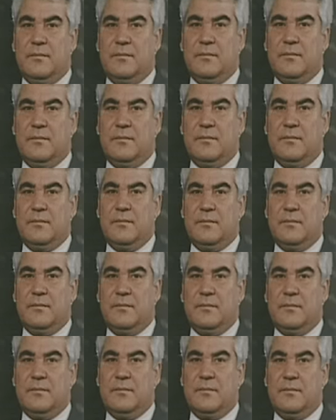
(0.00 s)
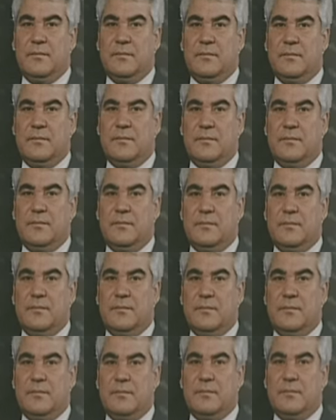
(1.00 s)

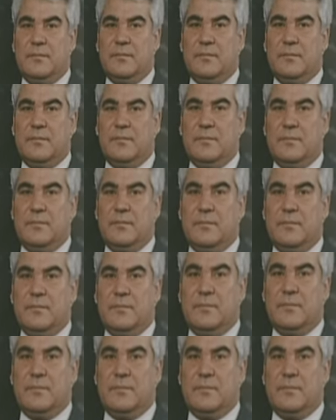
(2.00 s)
(silence)